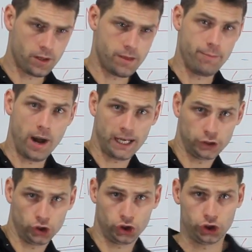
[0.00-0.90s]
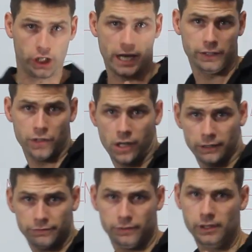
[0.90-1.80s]
the bike
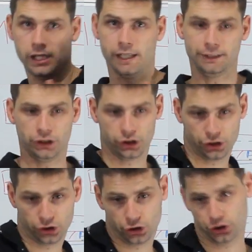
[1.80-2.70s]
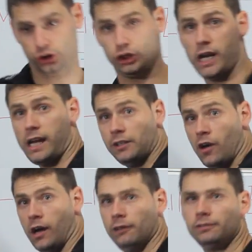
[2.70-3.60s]
jackknife. It just
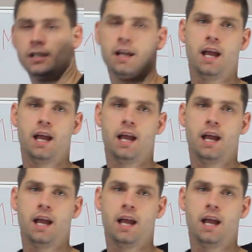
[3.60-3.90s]
jackknife,